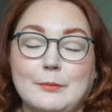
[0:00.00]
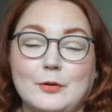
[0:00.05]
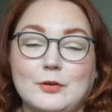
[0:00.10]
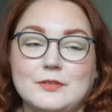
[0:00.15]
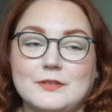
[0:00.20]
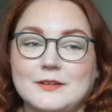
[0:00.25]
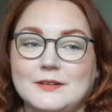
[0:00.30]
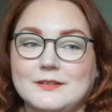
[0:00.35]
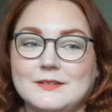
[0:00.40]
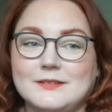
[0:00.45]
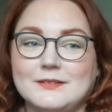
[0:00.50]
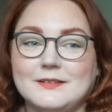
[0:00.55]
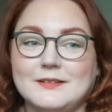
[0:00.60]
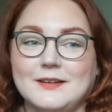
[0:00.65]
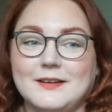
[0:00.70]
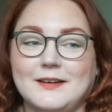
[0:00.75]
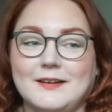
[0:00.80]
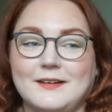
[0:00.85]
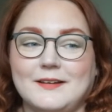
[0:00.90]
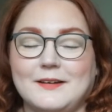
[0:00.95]
bought this
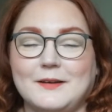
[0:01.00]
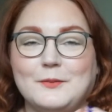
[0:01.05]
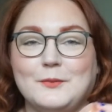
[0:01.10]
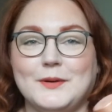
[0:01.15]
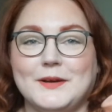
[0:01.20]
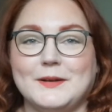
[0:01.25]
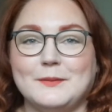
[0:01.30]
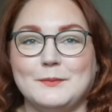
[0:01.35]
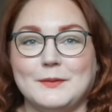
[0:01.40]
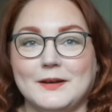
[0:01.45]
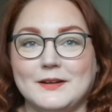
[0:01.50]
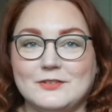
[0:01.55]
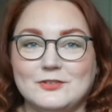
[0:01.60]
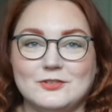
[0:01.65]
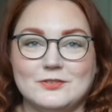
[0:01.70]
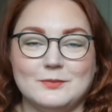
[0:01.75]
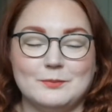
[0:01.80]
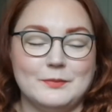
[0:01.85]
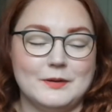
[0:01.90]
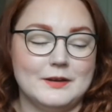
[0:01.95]
when
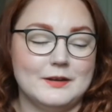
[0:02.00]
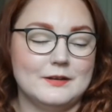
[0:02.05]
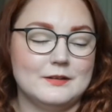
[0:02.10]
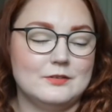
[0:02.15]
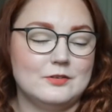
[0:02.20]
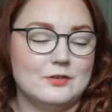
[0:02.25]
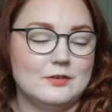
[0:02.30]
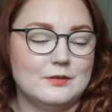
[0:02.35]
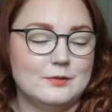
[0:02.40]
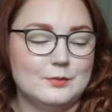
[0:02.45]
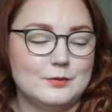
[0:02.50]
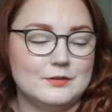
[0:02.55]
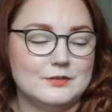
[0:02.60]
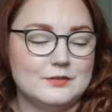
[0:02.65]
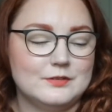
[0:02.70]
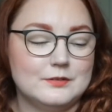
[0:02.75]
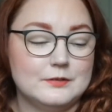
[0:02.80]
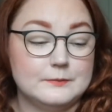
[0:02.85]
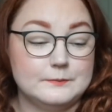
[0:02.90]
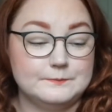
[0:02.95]
my daughter
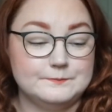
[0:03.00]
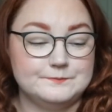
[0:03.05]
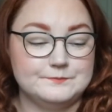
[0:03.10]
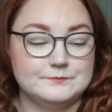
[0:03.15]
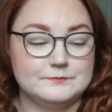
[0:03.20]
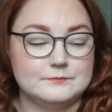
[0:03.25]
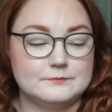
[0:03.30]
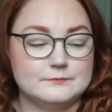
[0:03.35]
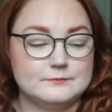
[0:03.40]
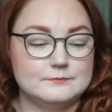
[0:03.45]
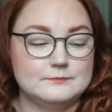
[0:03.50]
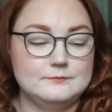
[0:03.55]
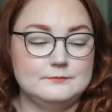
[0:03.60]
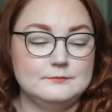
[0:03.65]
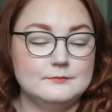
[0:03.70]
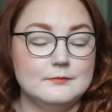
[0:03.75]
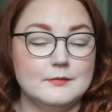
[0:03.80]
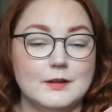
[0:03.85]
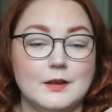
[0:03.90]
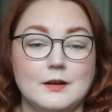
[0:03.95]
was
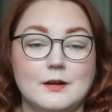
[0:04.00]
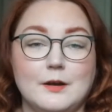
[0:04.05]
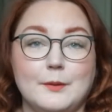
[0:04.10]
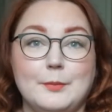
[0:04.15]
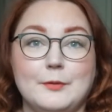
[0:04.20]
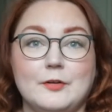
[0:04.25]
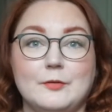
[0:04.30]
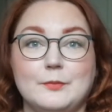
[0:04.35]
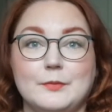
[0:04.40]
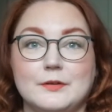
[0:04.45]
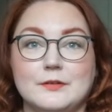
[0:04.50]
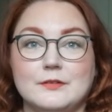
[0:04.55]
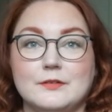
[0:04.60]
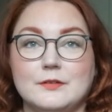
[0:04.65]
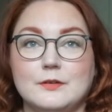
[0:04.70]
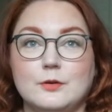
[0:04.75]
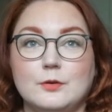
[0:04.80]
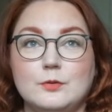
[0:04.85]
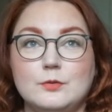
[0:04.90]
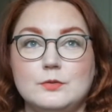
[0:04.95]
a couple of
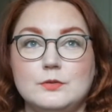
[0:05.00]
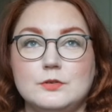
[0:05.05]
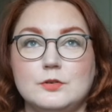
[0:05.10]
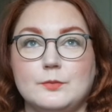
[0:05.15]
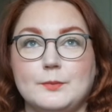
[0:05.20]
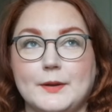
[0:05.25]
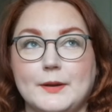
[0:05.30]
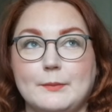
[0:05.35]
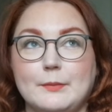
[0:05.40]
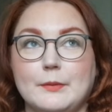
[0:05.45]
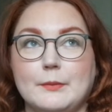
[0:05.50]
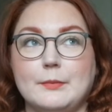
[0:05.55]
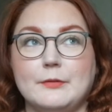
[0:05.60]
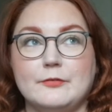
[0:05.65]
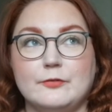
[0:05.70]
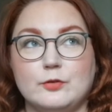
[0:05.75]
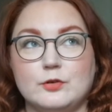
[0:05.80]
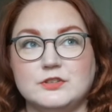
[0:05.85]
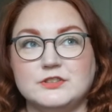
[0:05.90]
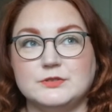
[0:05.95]
months old, or maybe
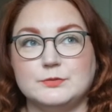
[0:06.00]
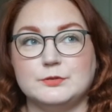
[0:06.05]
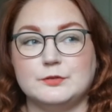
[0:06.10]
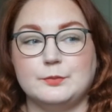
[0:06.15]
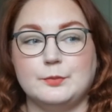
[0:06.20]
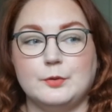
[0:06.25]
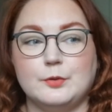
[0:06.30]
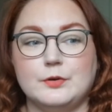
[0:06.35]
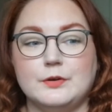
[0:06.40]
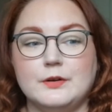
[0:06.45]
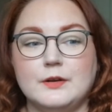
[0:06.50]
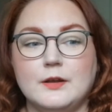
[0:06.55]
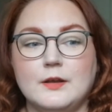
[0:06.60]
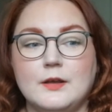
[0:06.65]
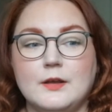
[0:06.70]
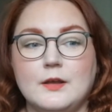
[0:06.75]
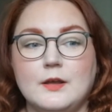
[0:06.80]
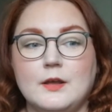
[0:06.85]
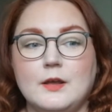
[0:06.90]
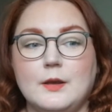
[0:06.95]
before she was born,
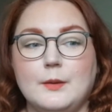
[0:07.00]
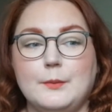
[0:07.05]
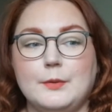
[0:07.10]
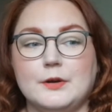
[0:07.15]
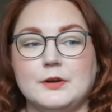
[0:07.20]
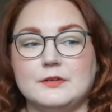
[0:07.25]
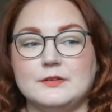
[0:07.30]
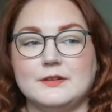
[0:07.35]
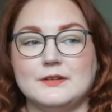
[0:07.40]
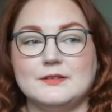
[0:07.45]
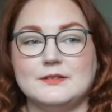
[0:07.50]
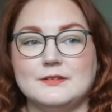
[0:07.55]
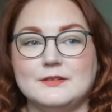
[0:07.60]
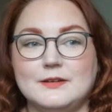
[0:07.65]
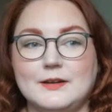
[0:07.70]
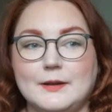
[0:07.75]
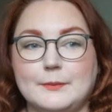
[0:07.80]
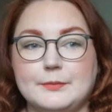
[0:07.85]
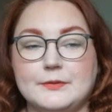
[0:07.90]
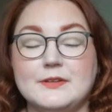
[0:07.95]
because I
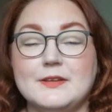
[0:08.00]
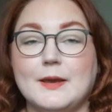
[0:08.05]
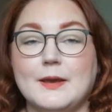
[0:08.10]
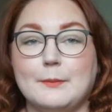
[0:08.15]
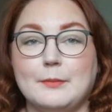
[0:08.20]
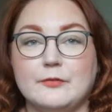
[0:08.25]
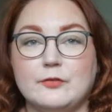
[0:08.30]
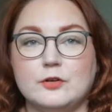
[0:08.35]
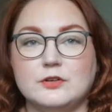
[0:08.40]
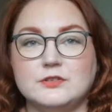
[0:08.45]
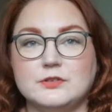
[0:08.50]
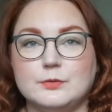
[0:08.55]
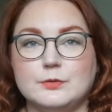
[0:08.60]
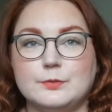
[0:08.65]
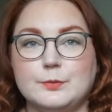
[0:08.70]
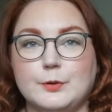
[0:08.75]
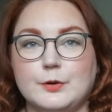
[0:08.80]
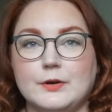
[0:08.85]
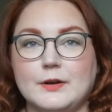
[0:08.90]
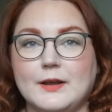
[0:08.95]
slept, before she was
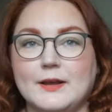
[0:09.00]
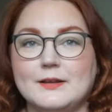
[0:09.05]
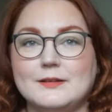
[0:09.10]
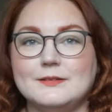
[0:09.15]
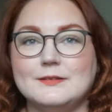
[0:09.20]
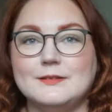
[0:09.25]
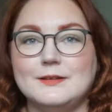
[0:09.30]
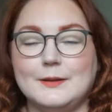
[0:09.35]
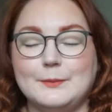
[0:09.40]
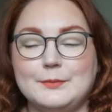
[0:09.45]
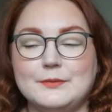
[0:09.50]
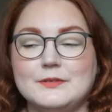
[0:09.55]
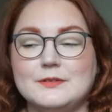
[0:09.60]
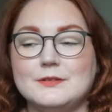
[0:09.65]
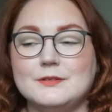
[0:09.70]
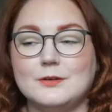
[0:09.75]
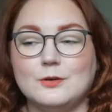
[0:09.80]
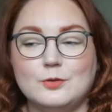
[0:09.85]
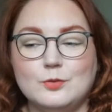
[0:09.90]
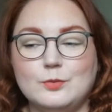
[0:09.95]
born, I slept
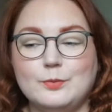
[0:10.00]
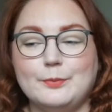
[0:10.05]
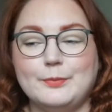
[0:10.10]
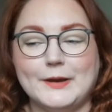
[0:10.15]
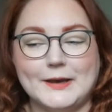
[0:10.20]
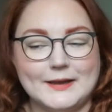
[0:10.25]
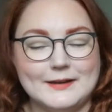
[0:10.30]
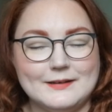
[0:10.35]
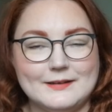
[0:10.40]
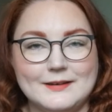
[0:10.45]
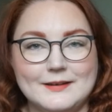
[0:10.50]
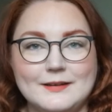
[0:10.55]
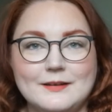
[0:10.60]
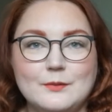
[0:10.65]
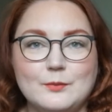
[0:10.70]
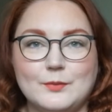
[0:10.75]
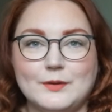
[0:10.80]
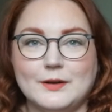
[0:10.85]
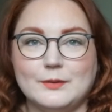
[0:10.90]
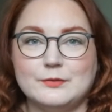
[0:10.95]
so badly
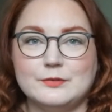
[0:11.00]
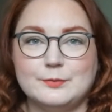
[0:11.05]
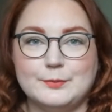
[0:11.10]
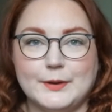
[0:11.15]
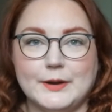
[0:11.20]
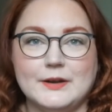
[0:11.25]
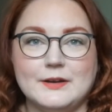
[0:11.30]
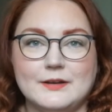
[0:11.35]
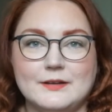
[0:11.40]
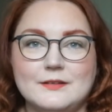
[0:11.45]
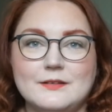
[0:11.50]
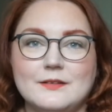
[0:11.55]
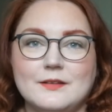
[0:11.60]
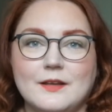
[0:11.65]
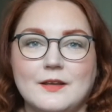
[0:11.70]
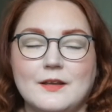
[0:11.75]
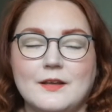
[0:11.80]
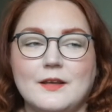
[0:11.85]
when I was pregnant.